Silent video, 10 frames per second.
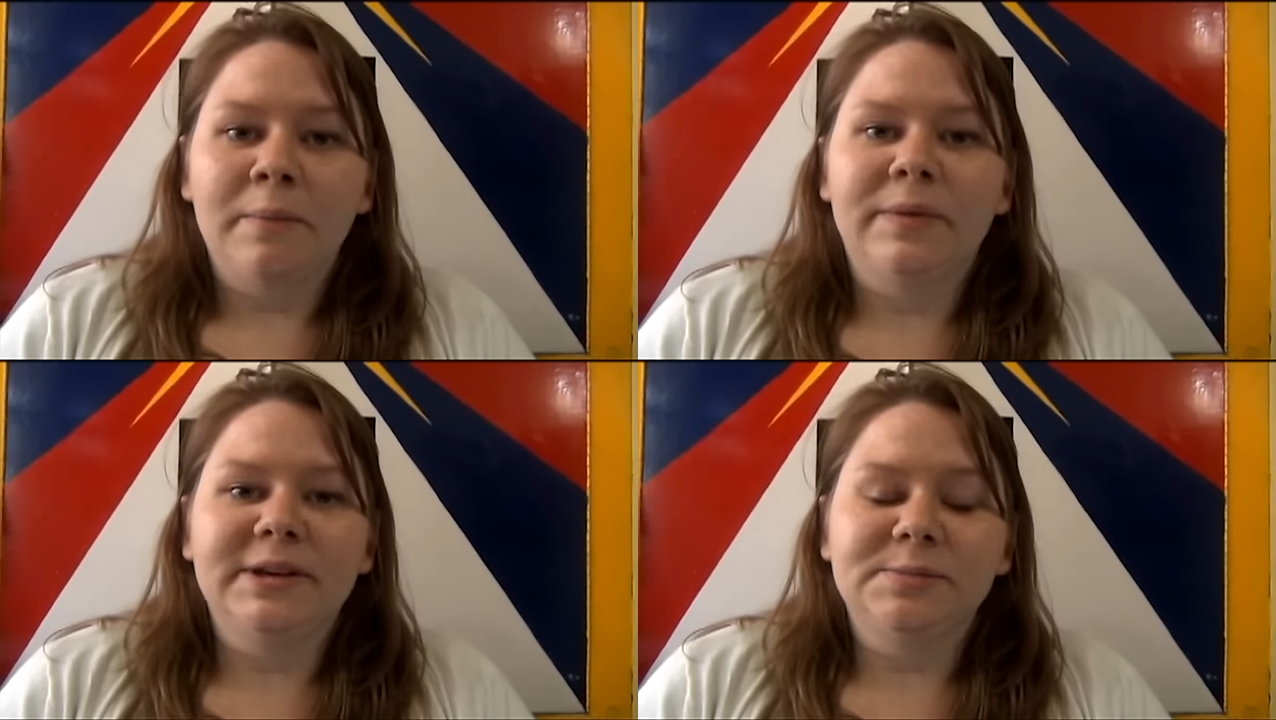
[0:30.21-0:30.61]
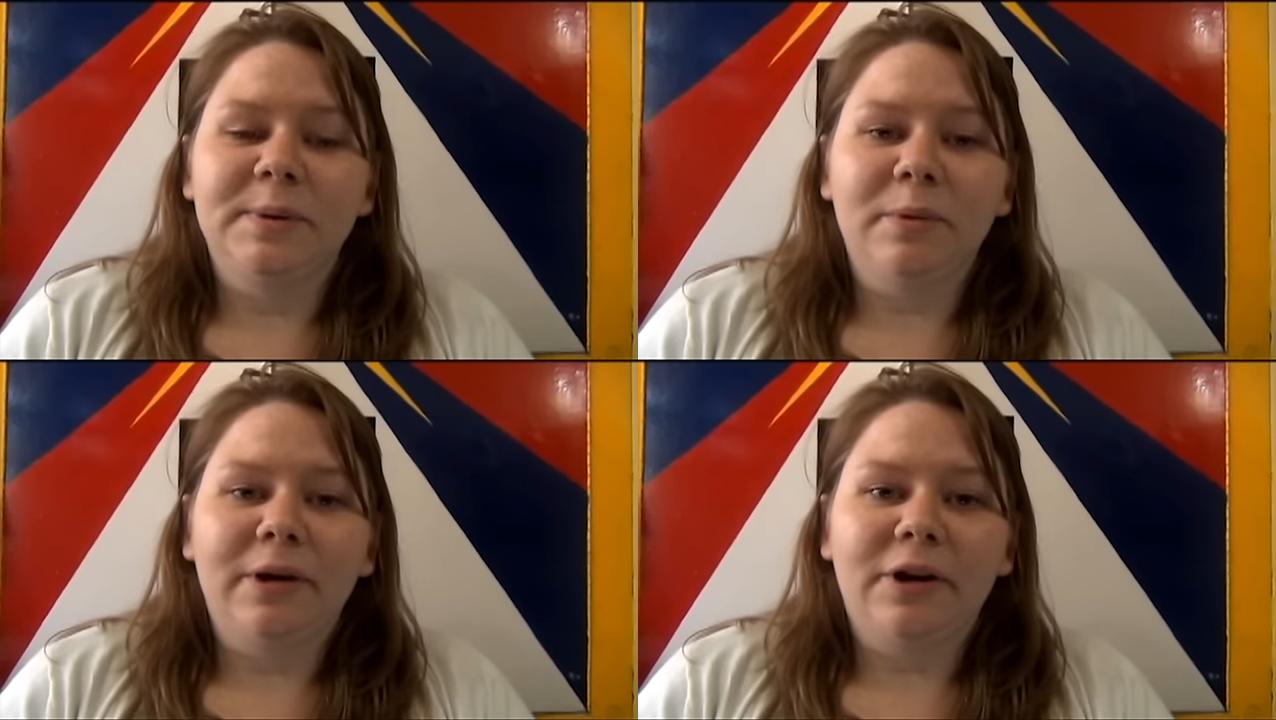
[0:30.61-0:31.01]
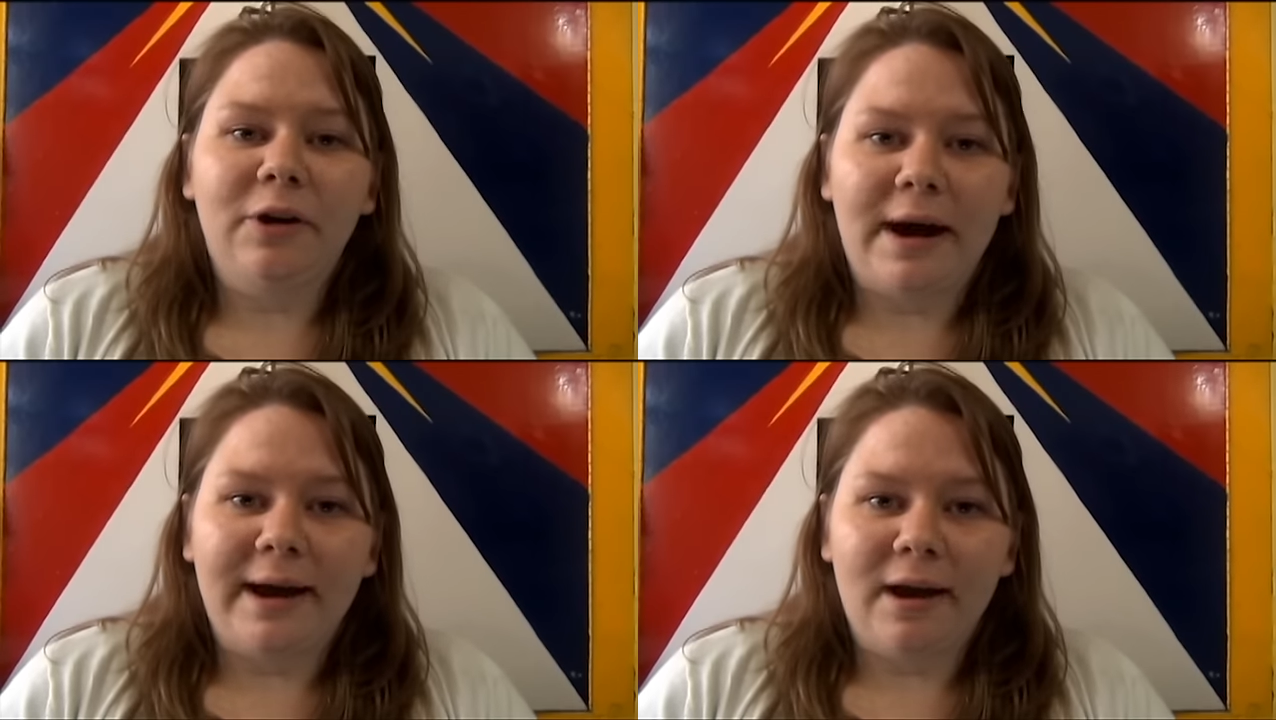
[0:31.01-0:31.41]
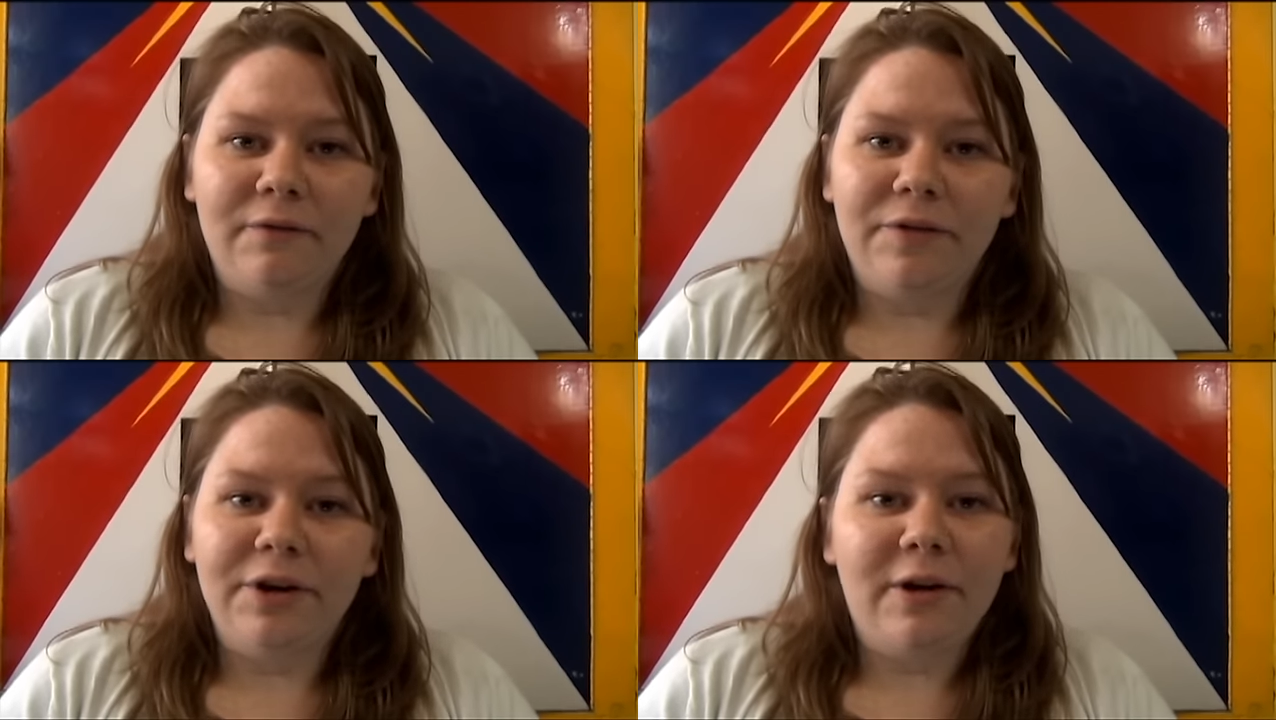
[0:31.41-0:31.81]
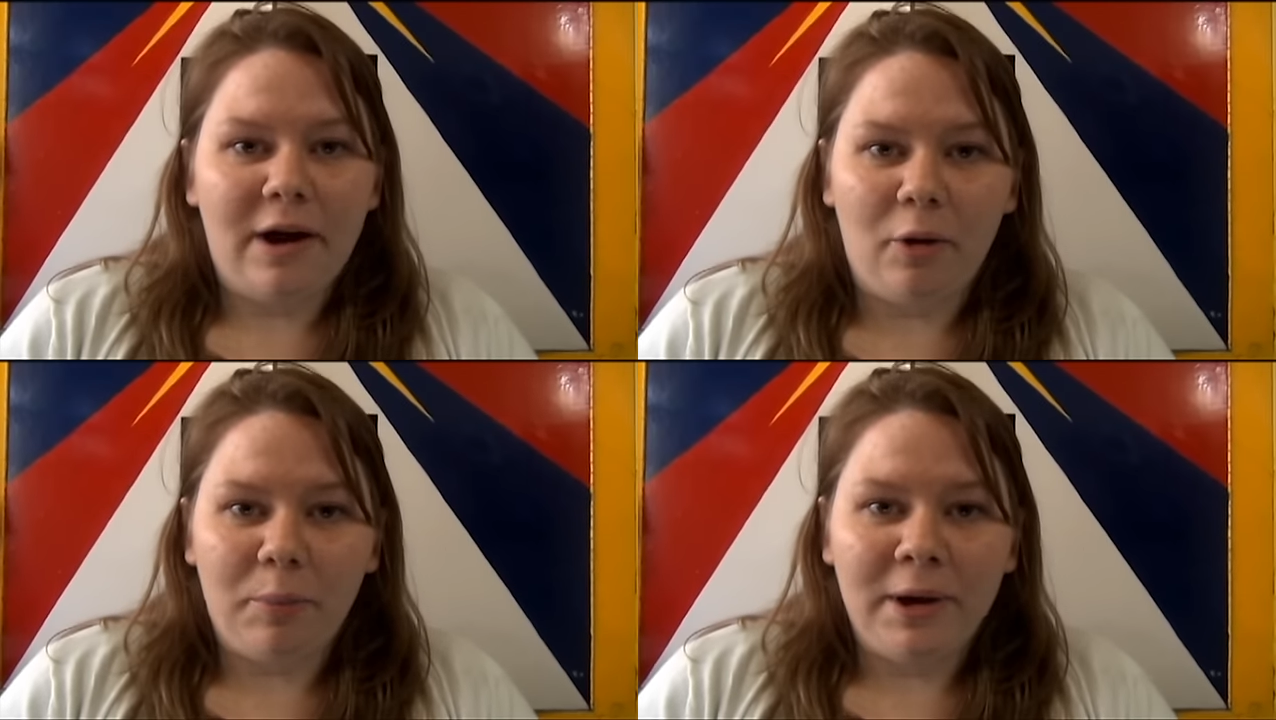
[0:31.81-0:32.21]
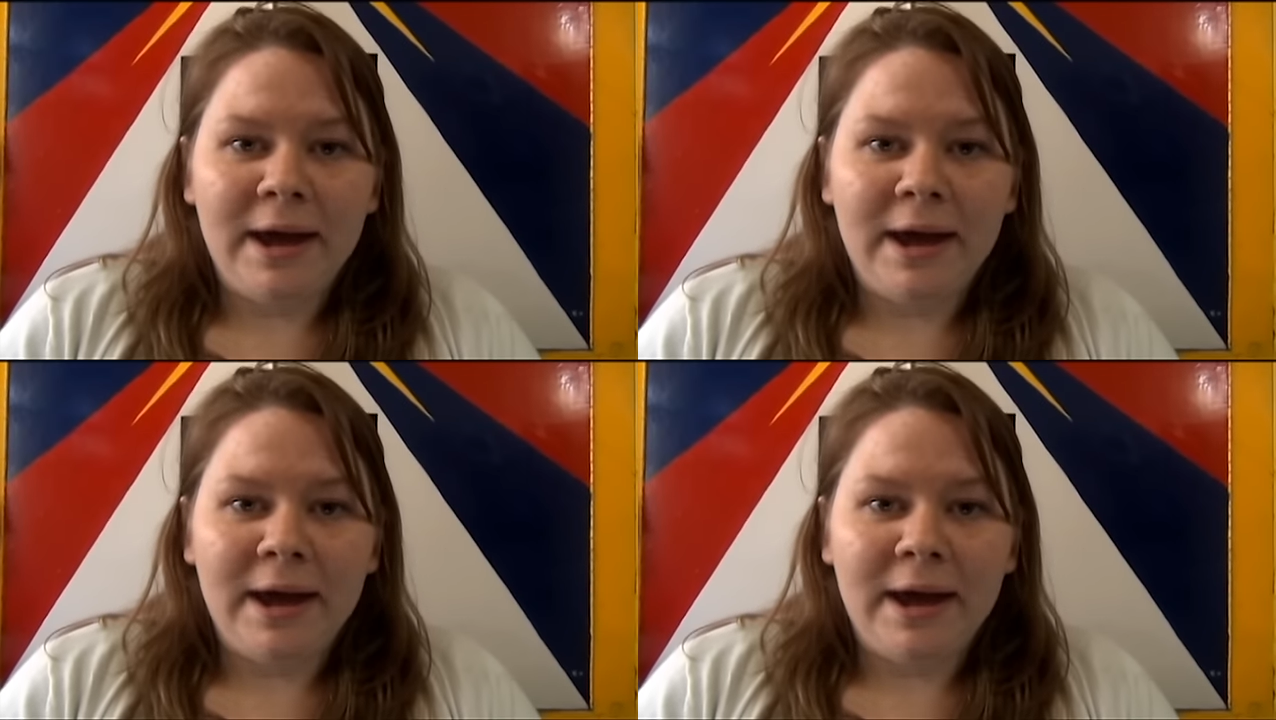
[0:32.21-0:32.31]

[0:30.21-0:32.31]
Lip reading: These people are crying out for your help,